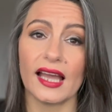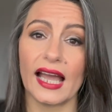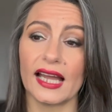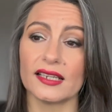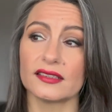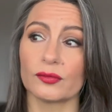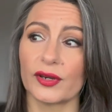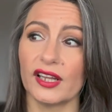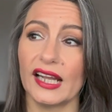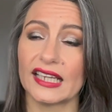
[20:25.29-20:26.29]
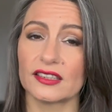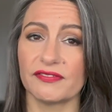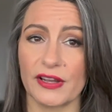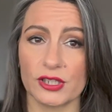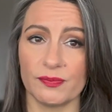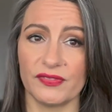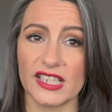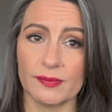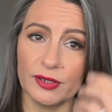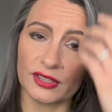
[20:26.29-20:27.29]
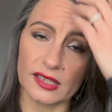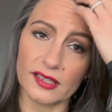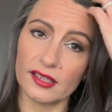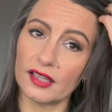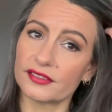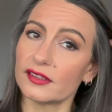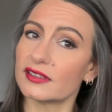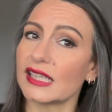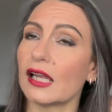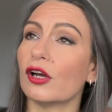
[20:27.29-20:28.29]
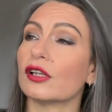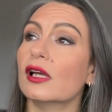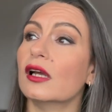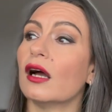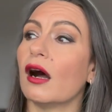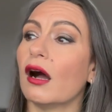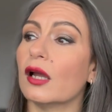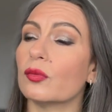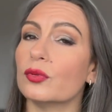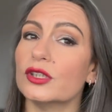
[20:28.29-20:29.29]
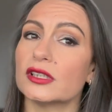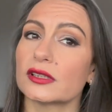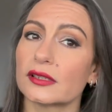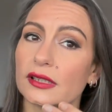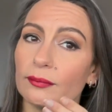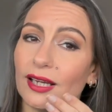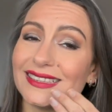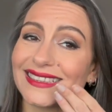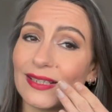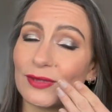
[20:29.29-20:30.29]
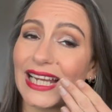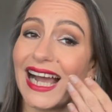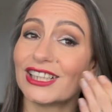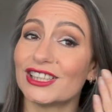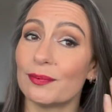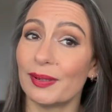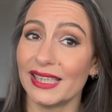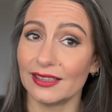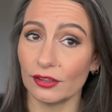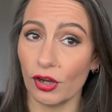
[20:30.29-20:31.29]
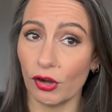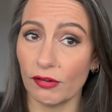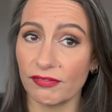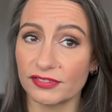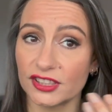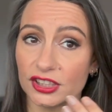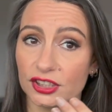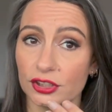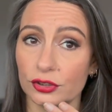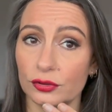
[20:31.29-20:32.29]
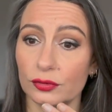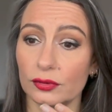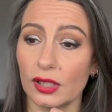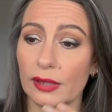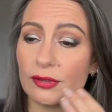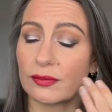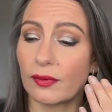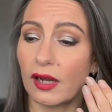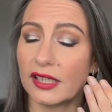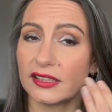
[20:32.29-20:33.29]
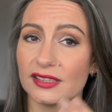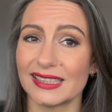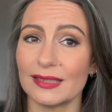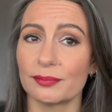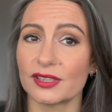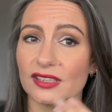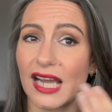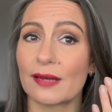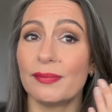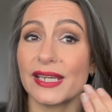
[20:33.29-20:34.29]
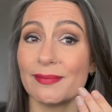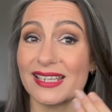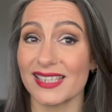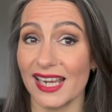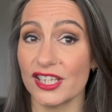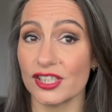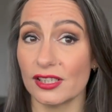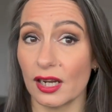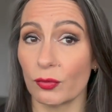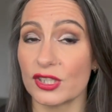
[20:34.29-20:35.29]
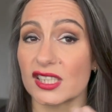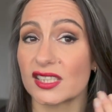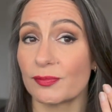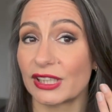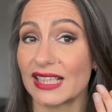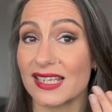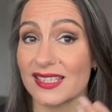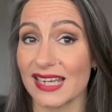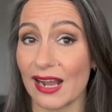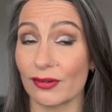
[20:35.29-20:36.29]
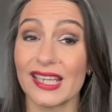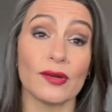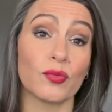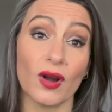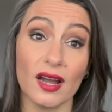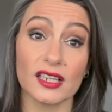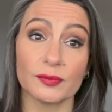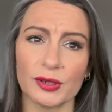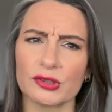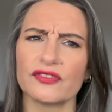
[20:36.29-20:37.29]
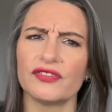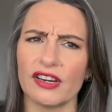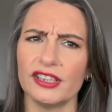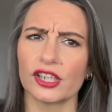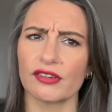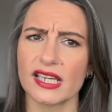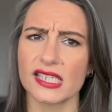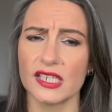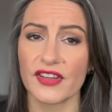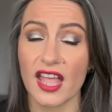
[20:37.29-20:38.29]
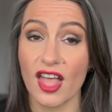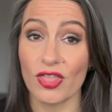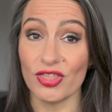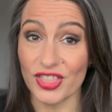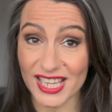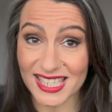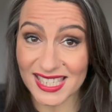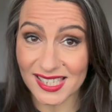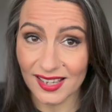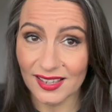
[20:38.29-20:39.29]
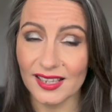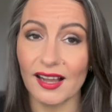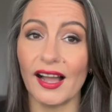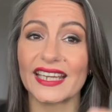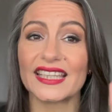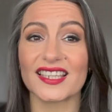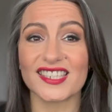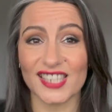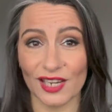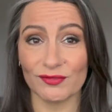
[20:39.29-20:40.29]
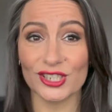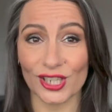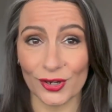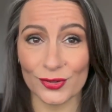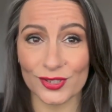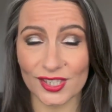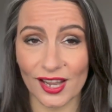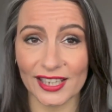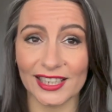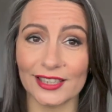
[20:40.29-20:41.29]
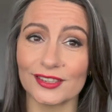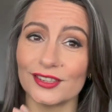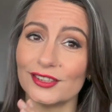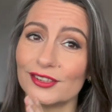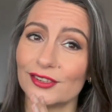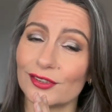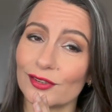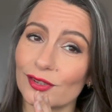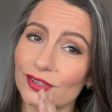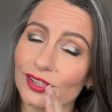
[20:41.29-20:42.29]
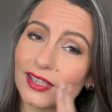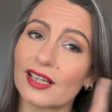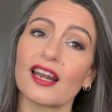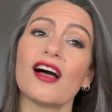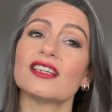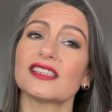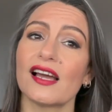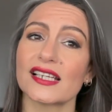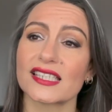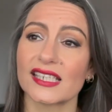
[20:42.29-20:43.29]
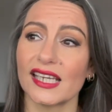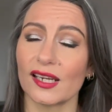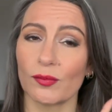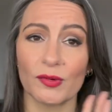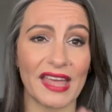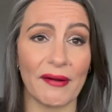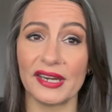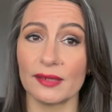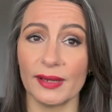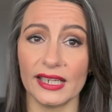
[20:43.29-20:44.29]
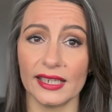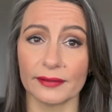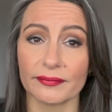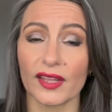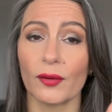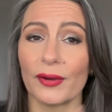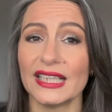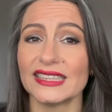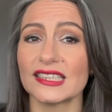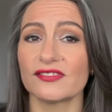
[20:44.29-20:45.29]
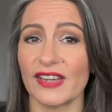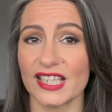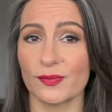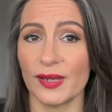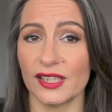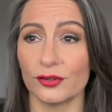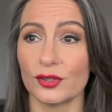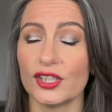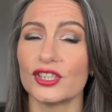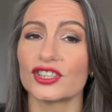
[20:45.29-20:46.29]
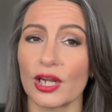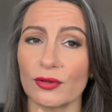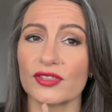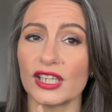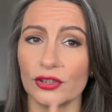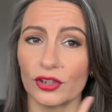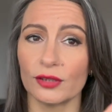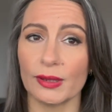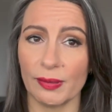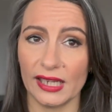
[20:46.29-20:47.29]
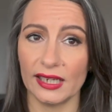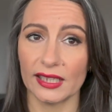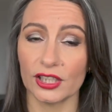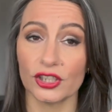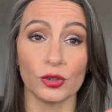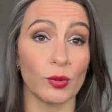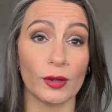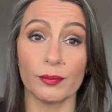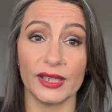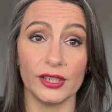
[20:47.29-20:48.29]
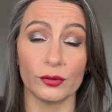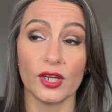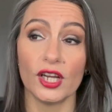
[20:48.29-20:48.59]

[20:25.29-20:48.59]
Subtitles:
And when I had the face peels done at the salon, my skin would actually peel off I did it because I had pigmentation and I wanted to bring that down. It worked, but it was very aggressive. This, I get the same results. I get the glass-like skin, but without any peeling. When it says face peel, don't think you're gonna be peeling. You won't peel.